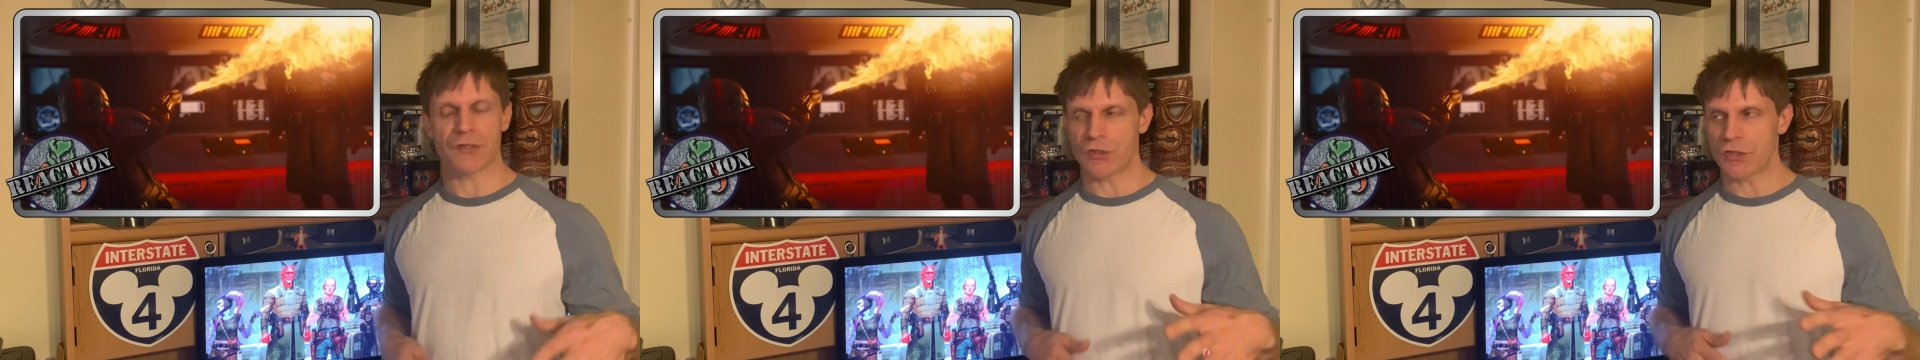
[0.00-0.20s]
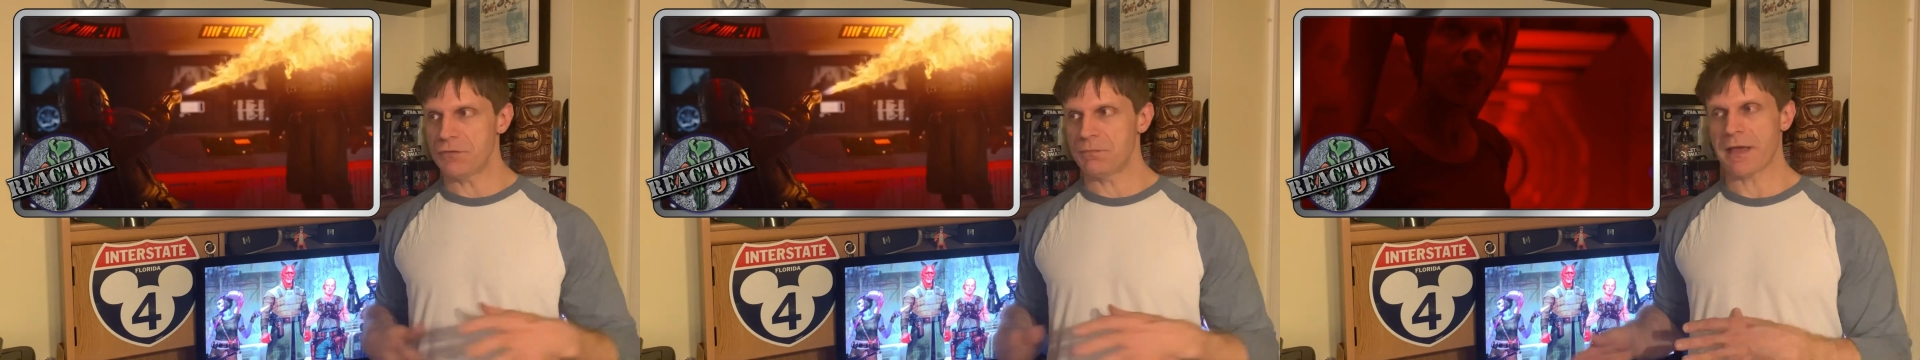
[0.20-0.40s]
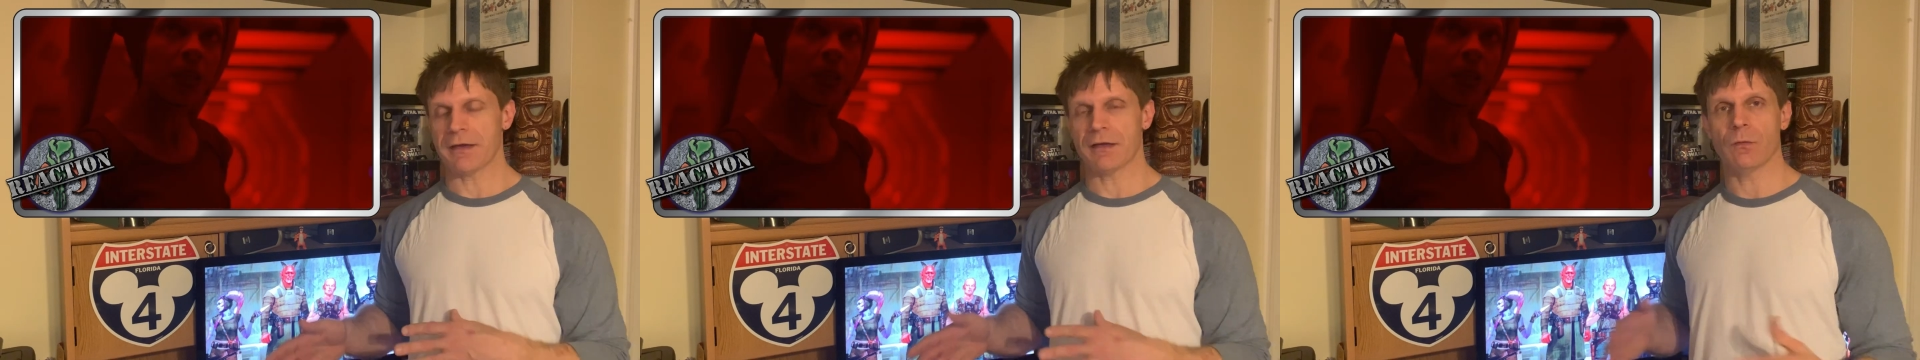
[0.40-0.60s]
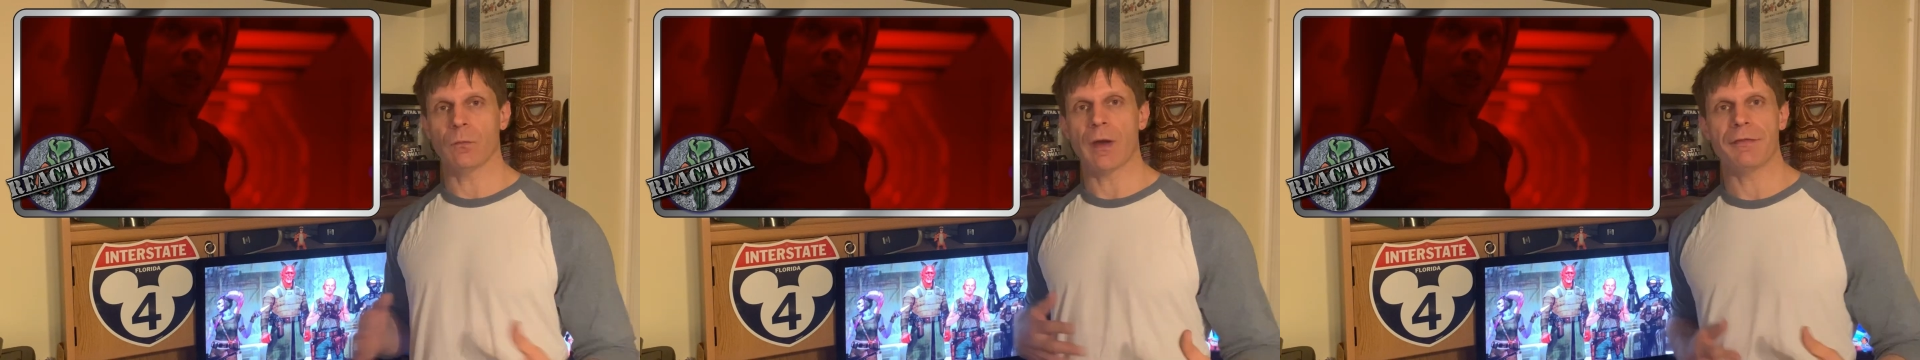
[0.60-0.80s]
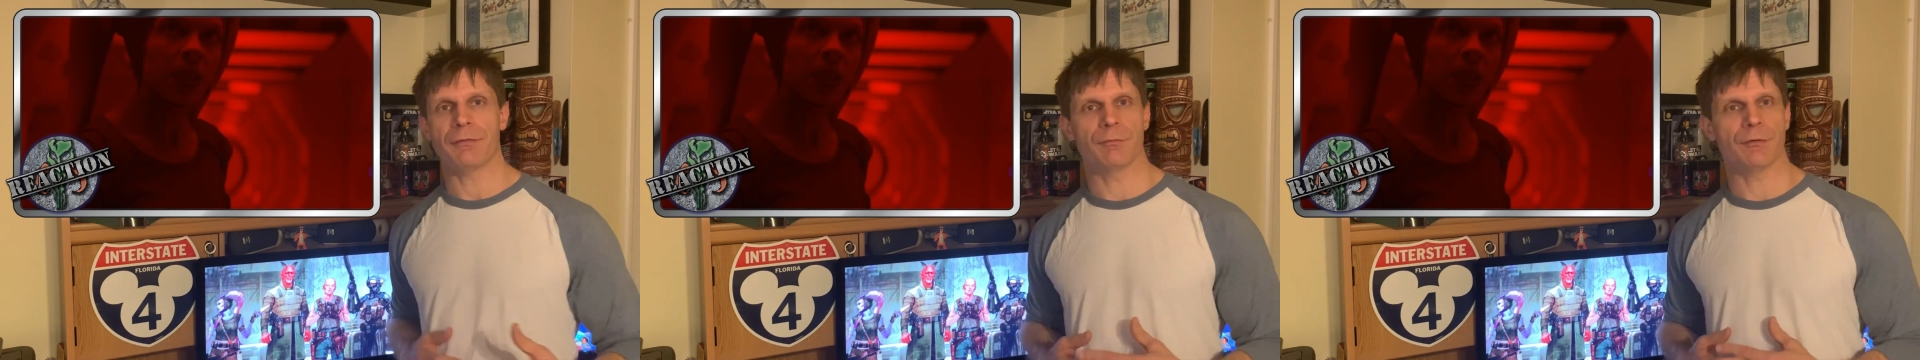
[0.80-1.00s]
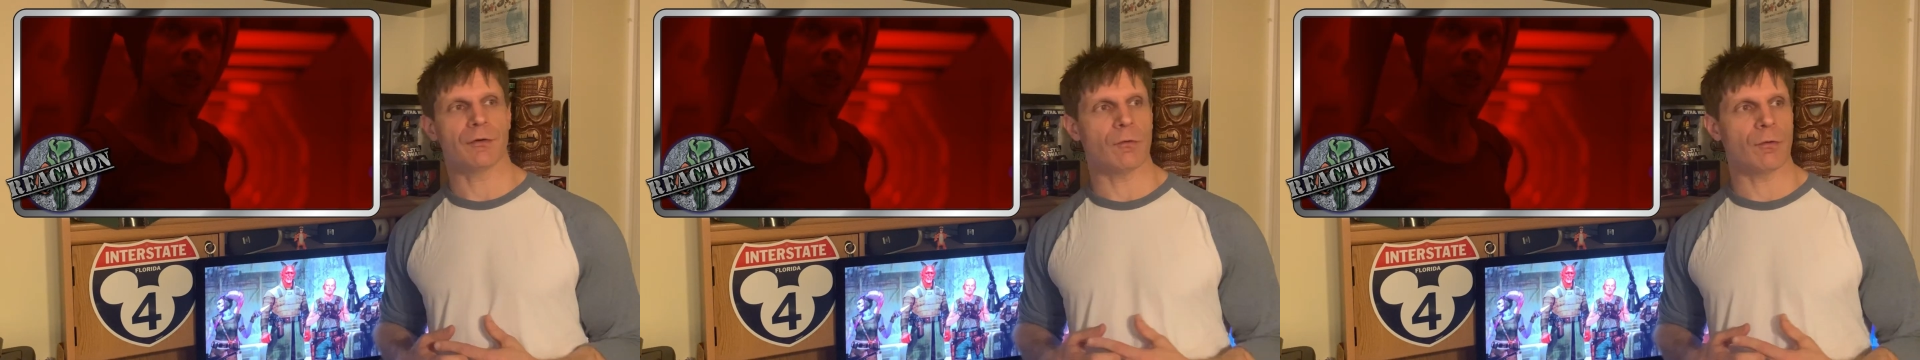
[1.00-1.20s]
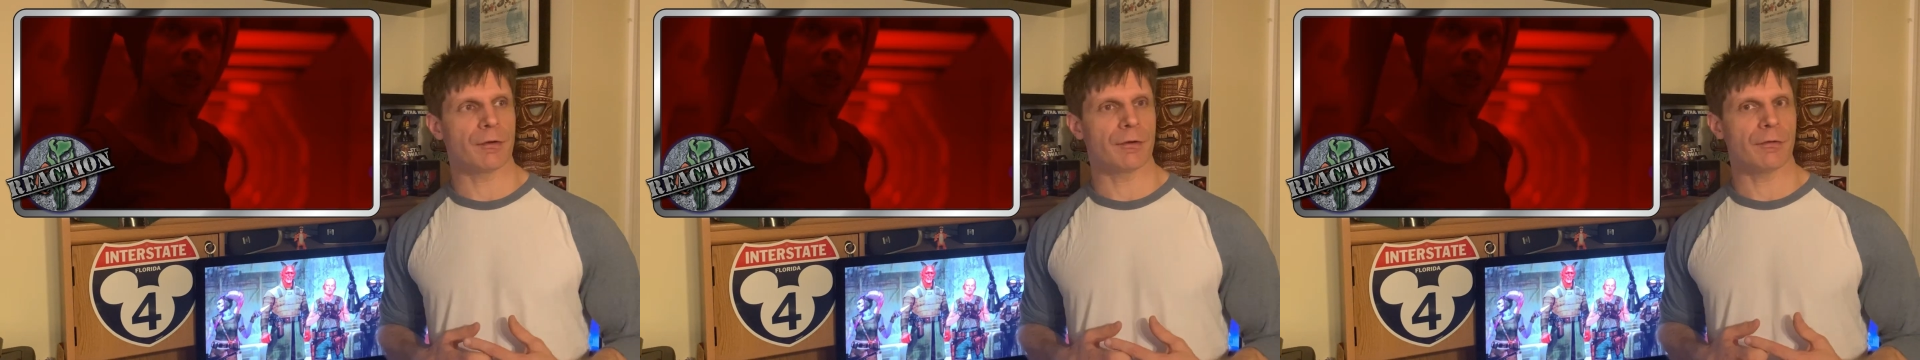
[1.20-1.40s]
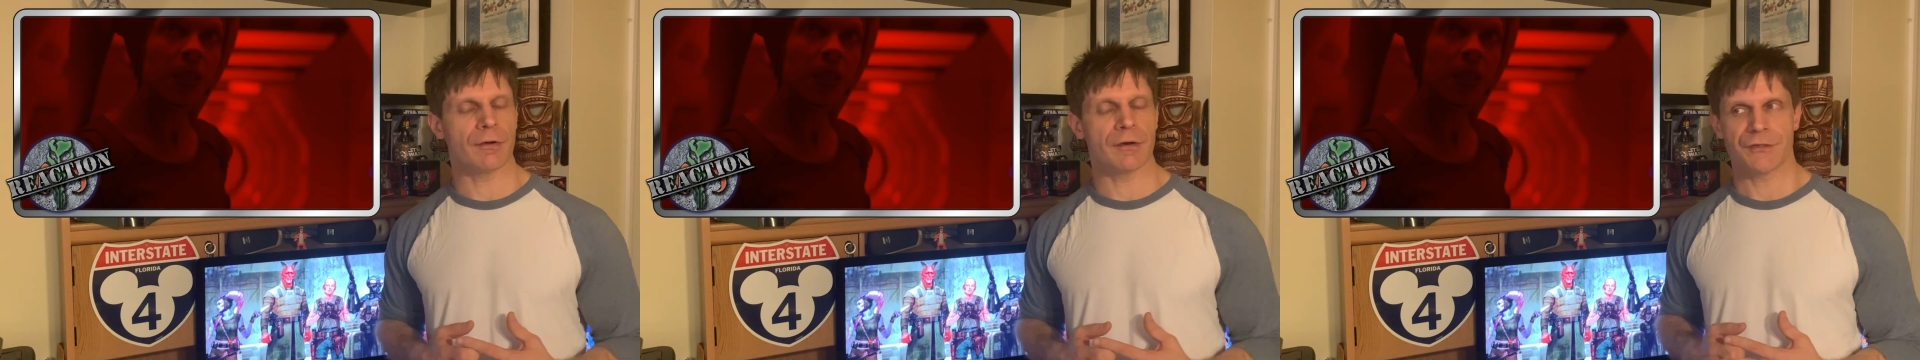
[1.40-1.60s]
and she's making her way through the
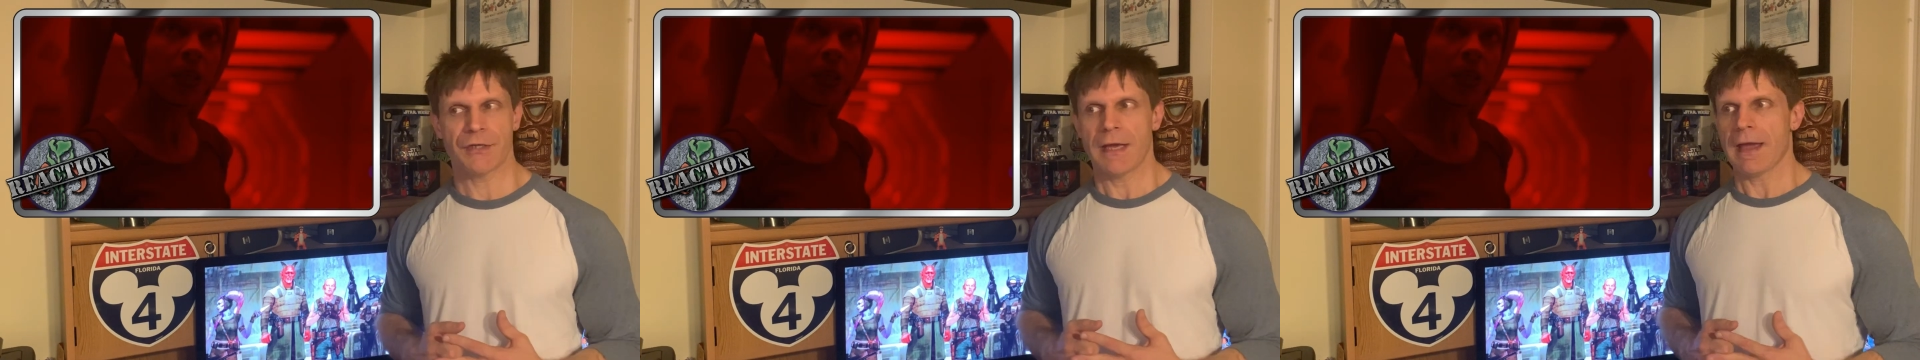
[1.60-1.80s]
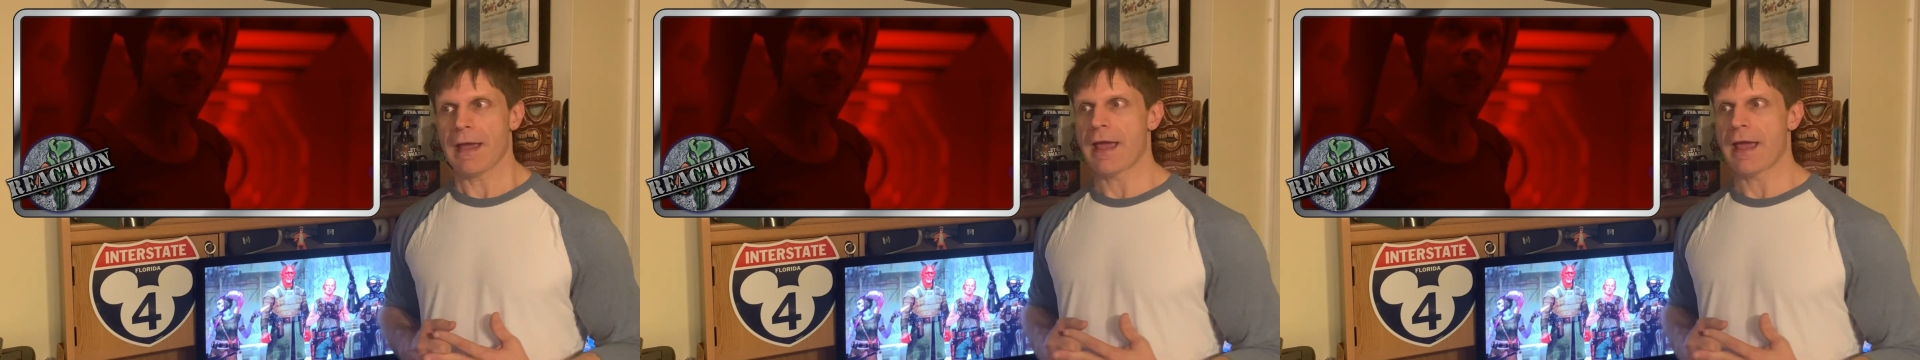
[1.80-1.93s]
corridors,